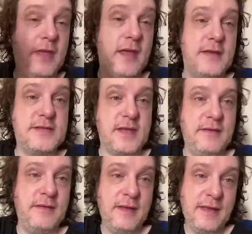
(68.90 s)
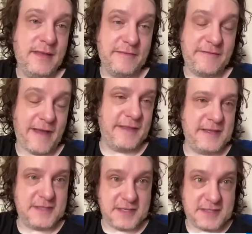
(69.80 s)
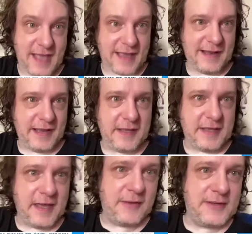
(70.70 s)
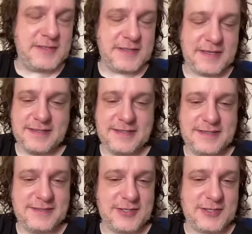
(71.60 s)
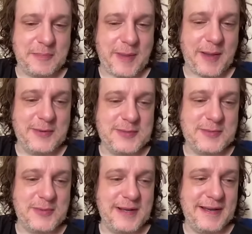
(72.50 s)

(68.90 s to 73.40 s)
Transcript: so the fact that it's exactly a year is is just a bonus, really.